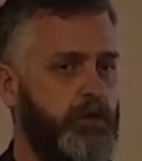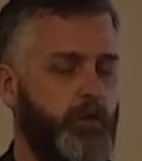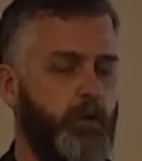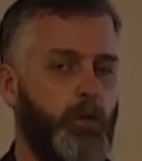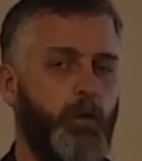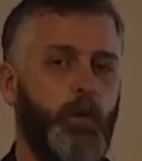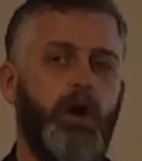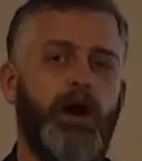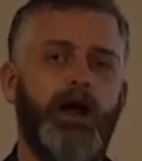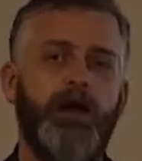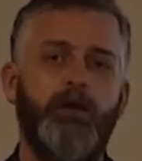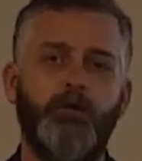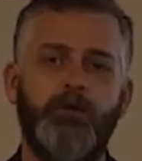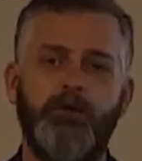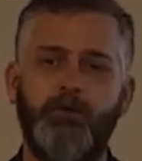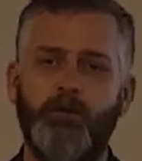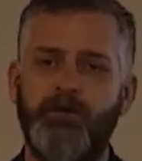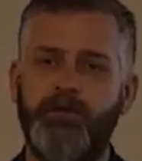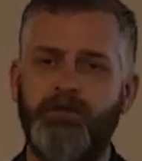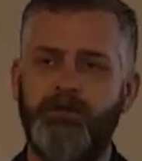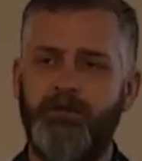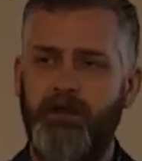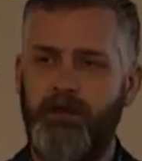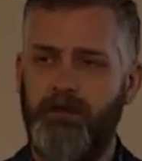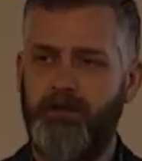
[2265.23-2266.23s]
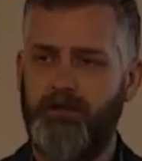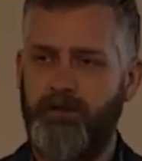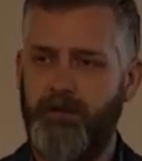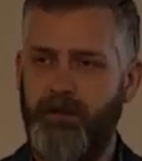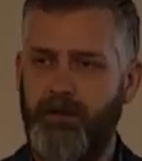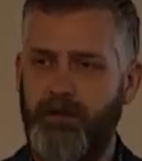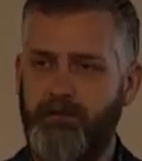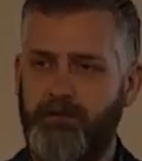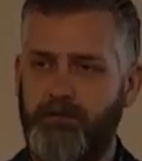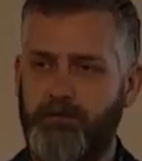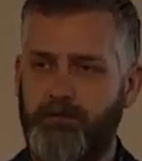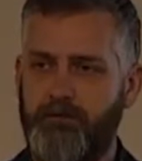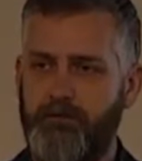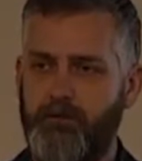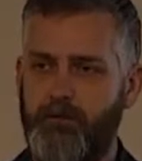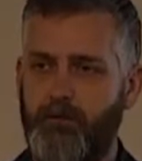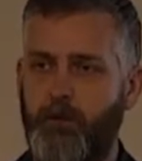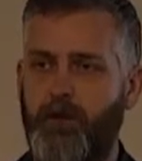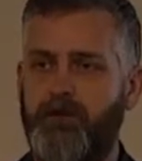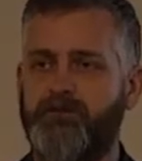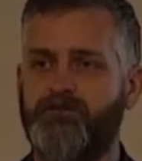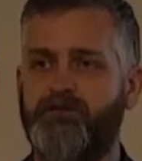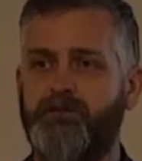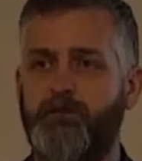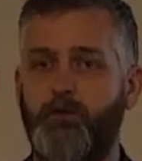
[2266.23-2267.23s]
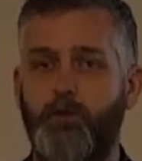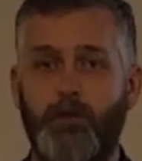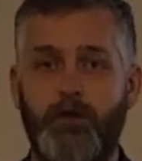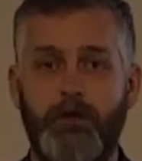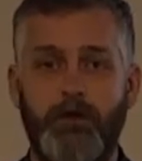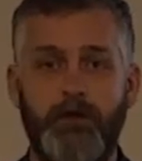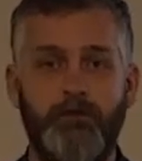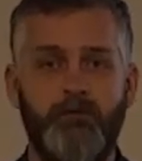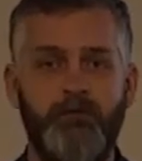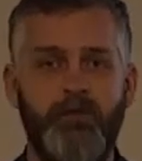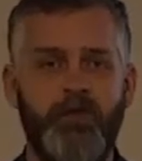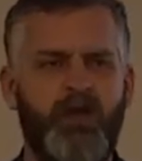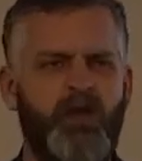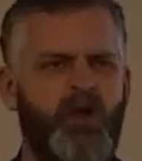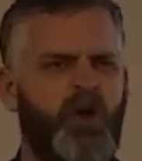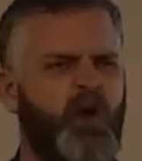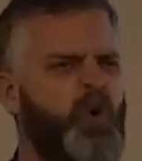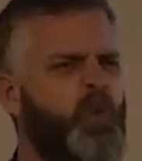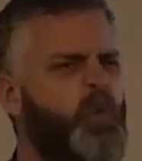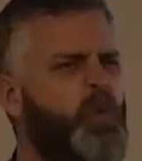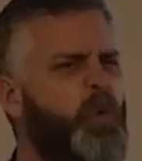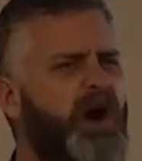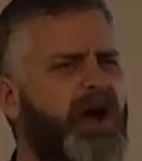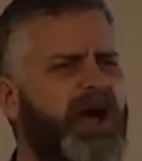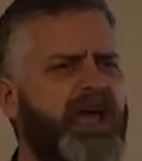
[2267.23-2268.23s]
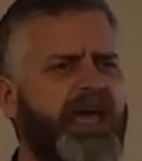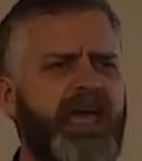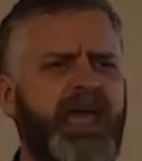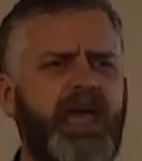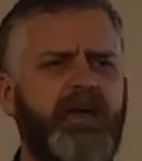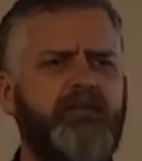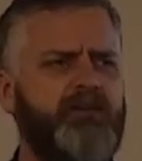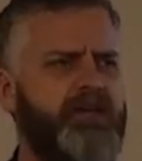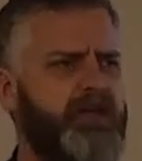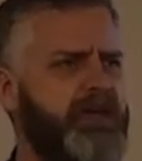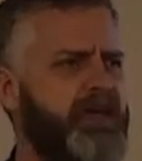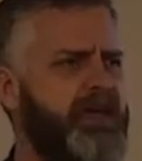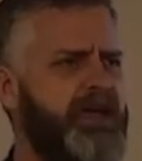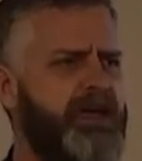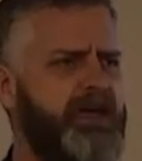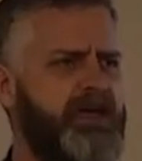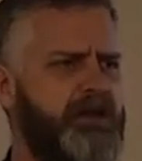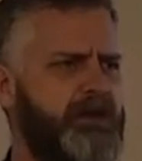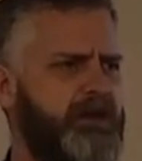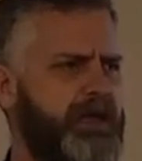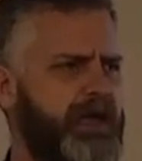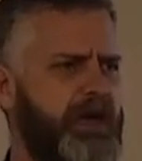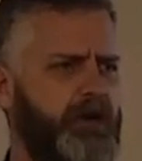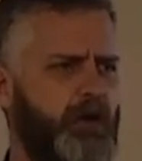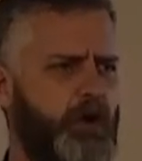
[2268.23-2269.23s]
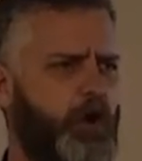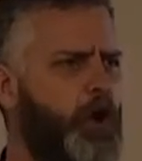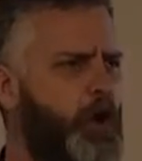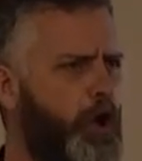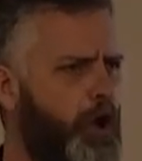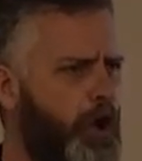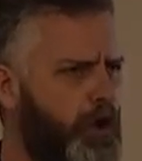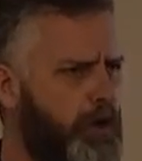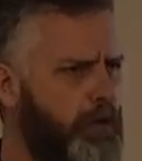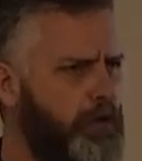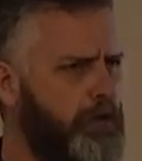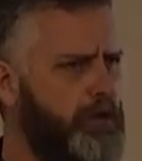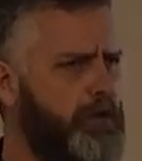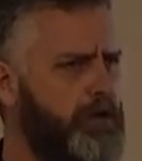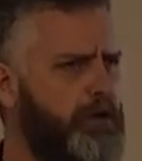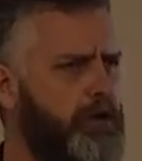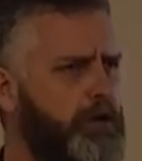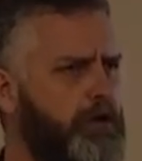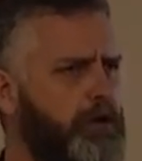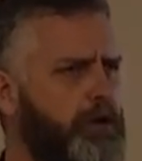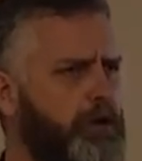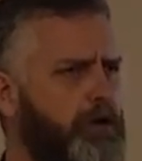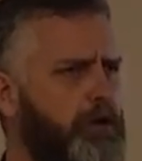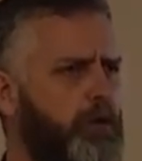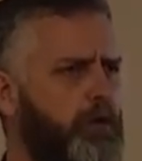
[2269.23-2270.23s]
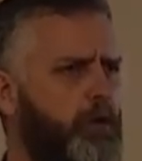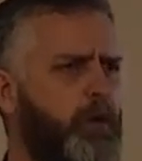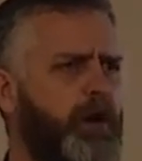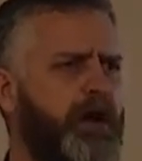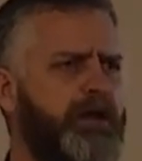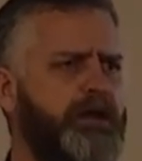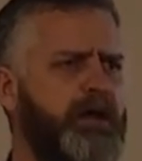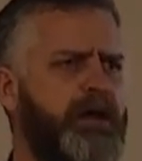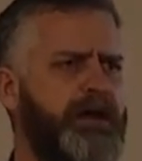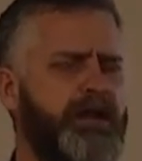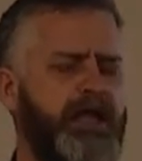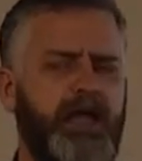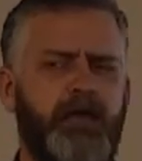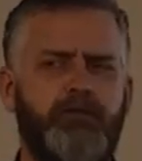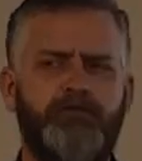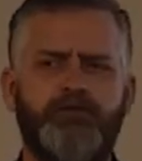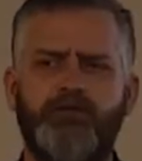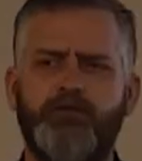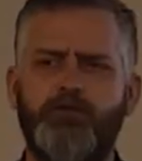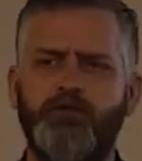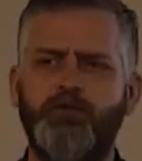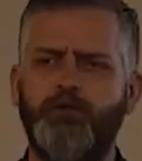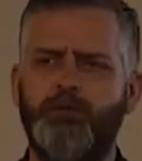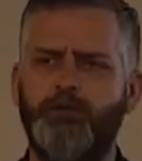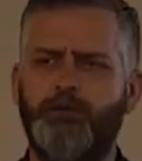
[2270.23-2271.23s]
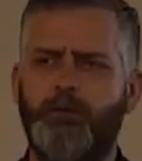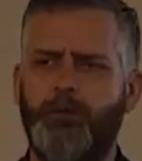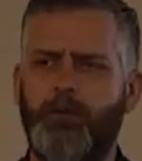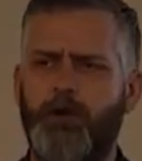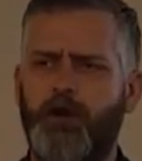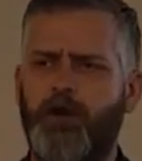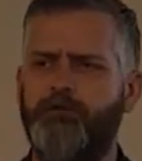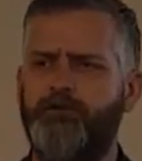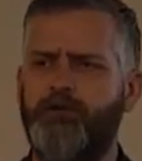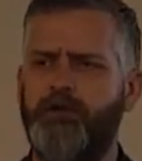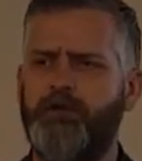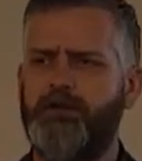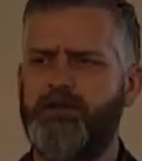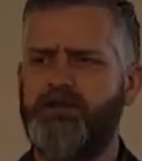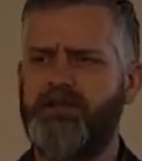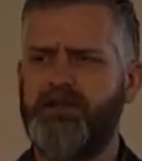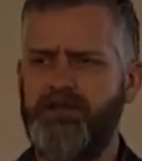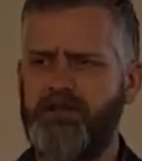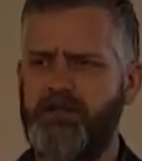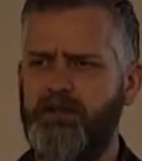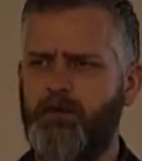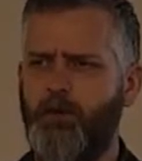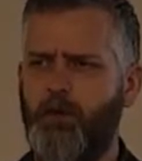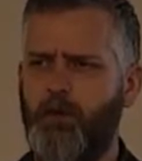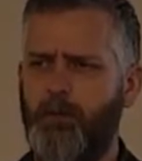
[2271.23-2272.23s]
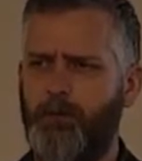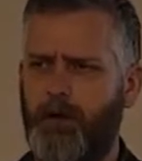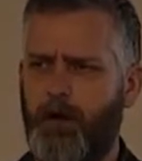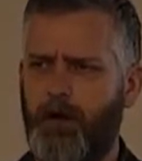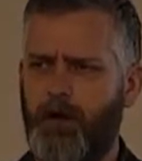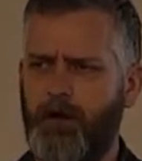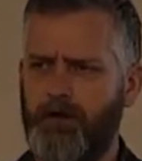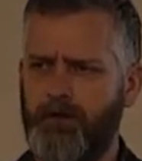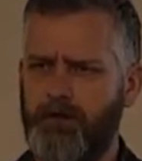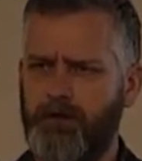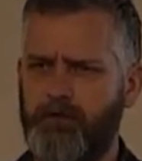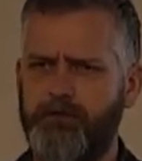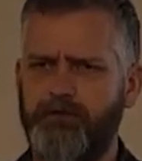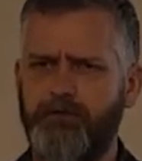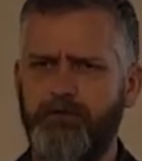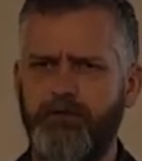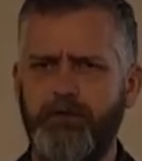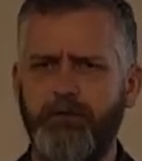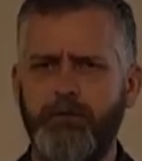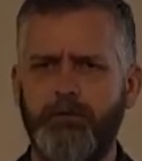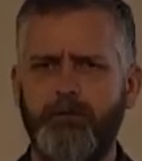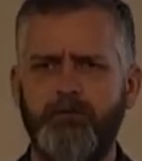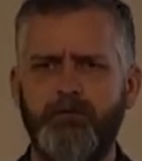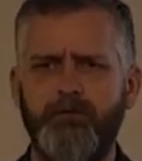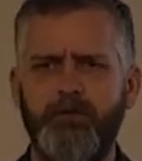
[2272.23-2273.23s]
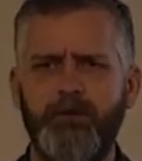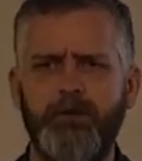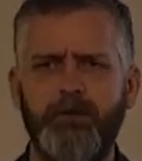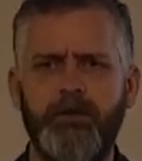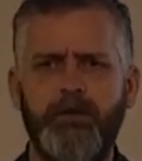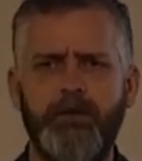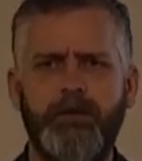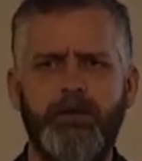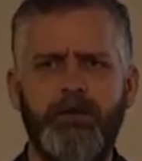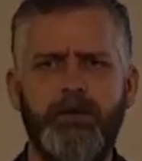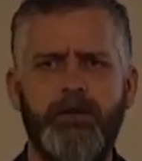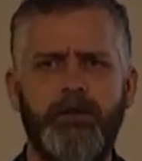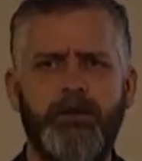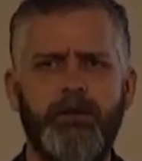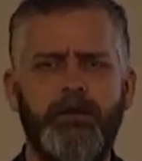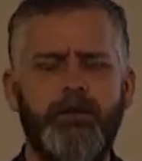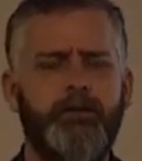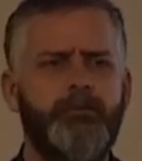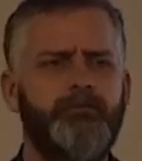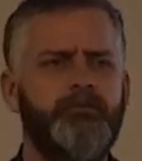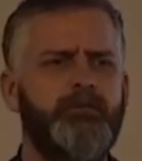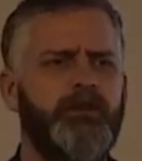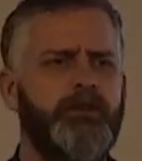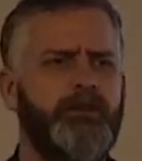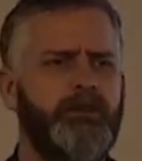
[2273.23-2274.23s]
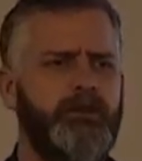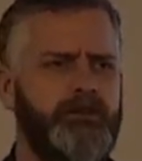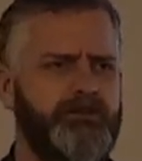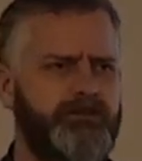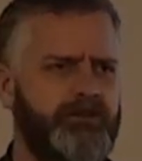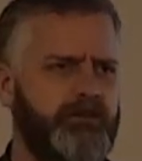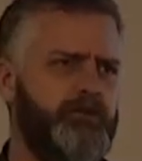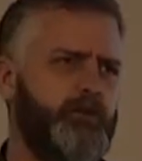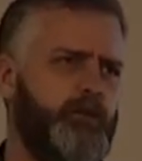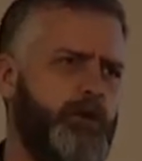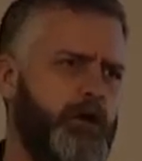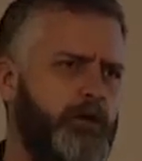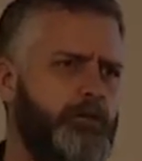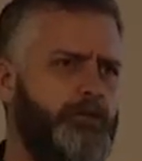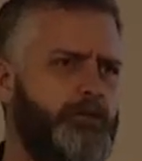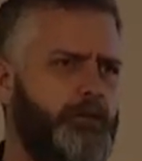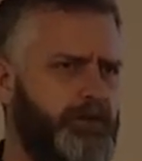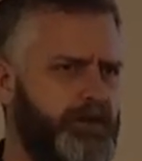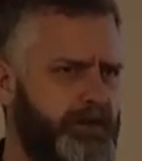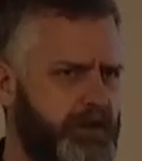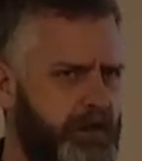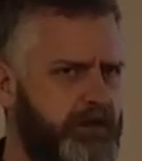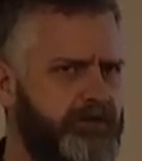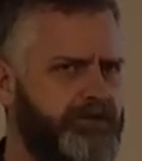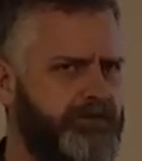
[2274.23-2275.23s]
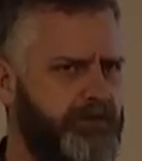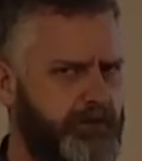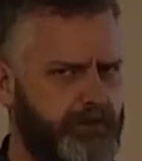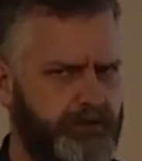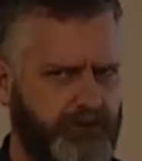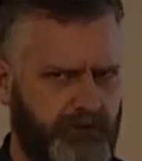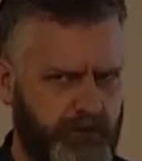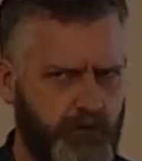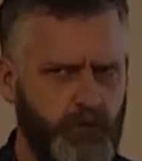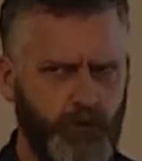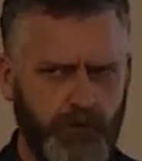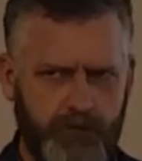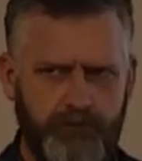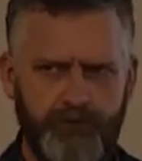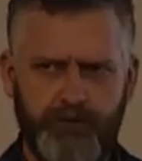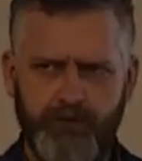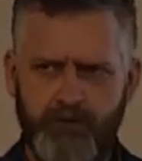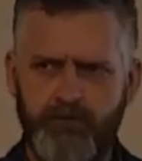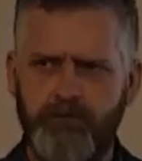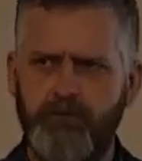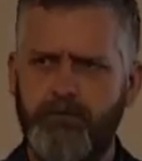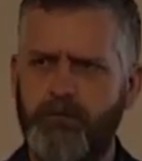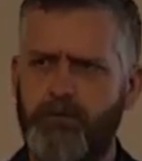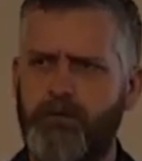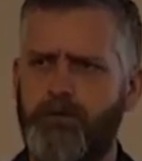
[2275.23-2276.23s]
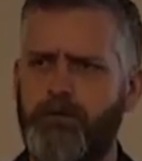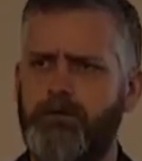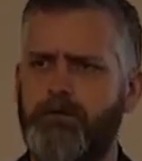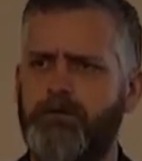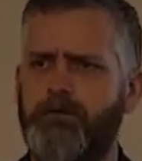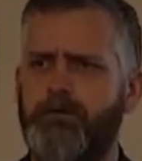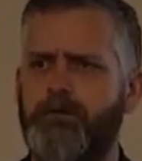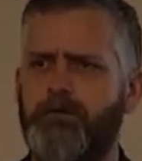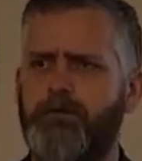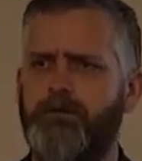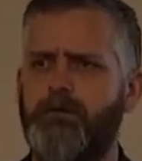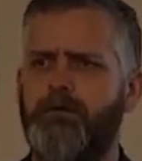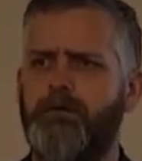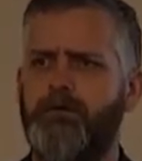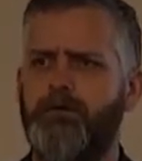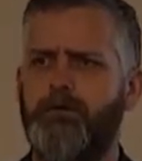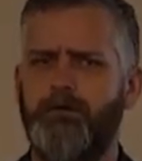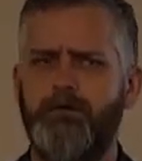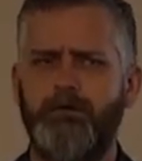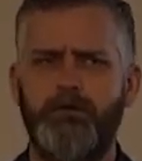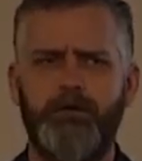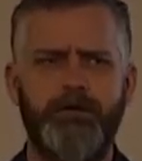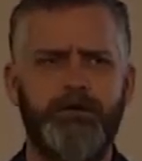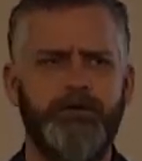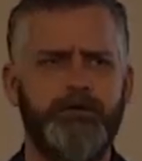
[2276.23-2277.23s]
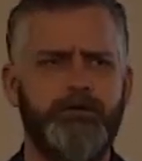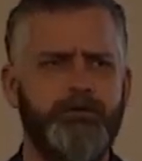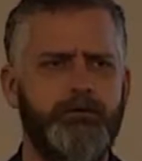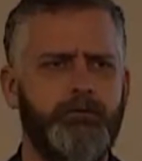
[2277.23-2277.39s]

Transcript: Why would we think that? Question one, why have a head at all? Why not have two perfectly equal partners? He says, well, because there's two of them. Right?